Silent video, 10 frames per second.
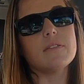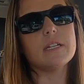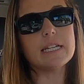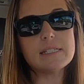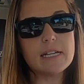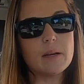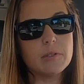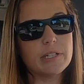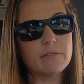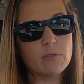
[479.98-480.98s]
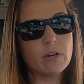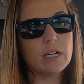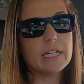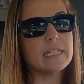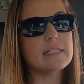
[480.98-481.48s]
The next thing I'm looking
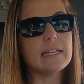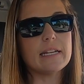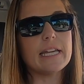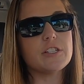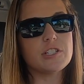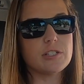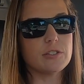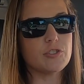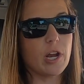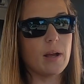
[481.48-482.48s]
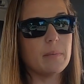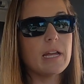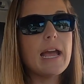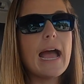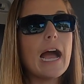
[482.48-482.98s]
for is dedication to the job.
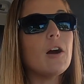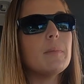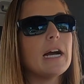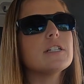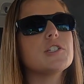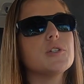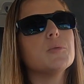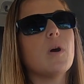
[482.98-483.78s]
How bad do you